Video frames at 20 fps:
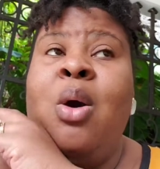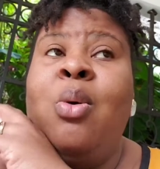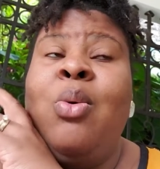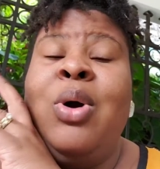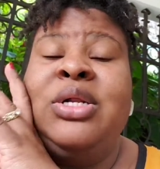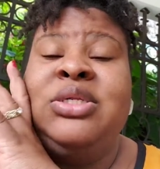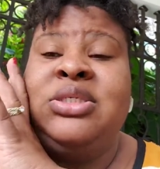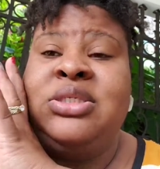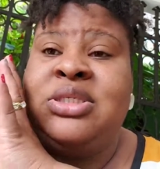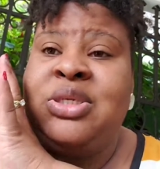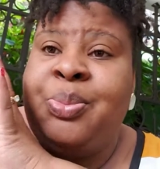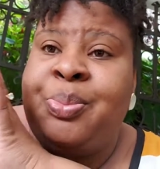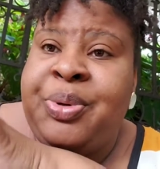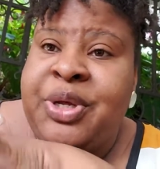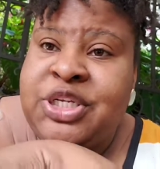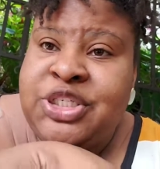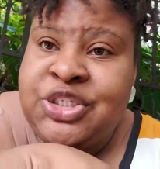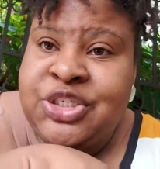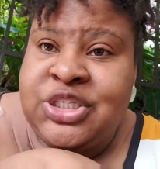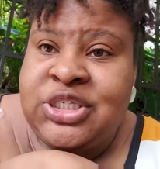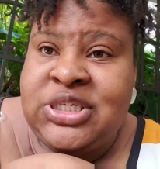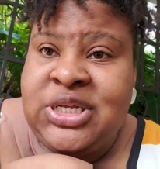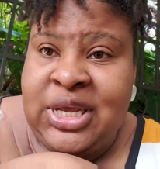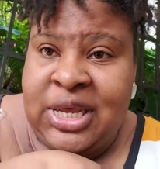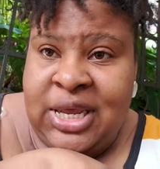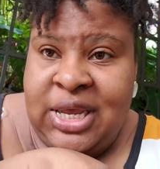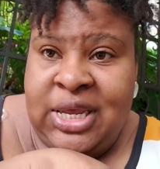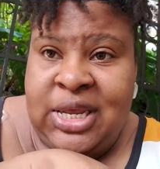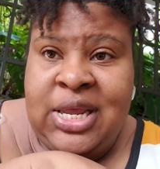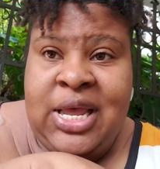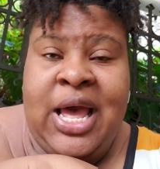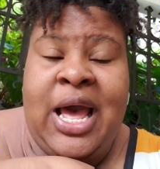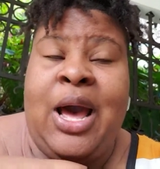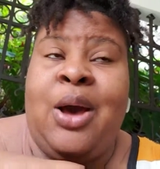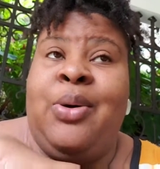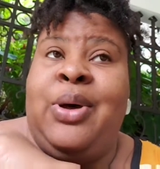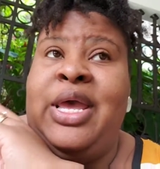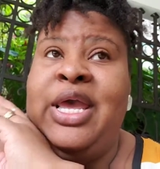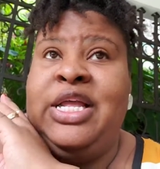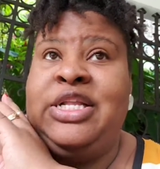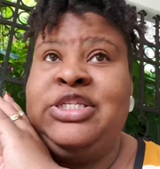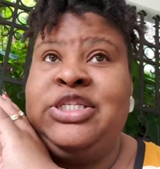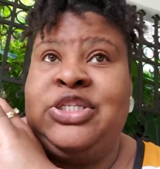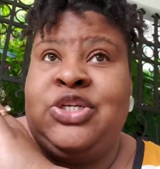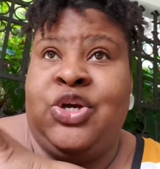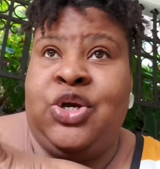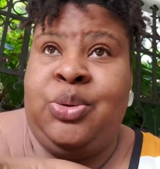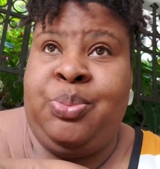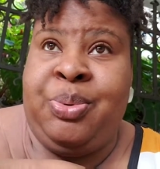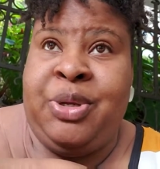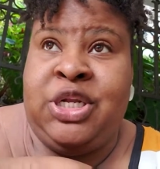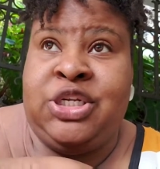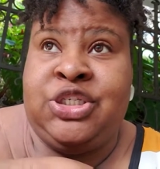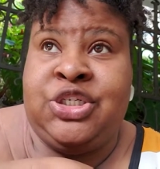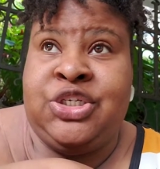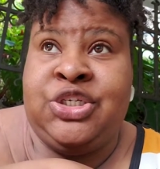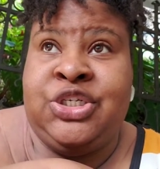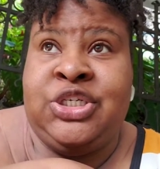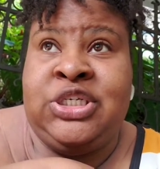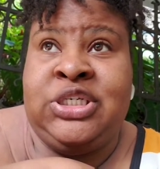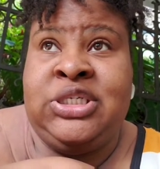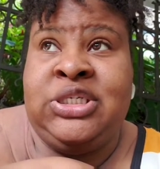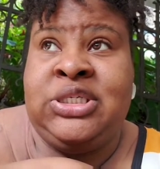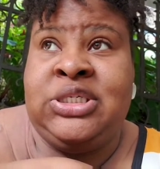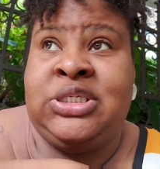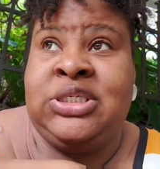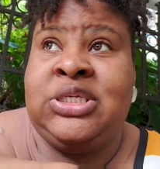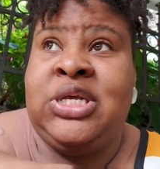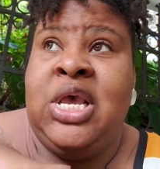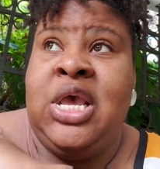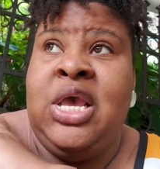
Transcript: Once the pictures hit, I will insert pictures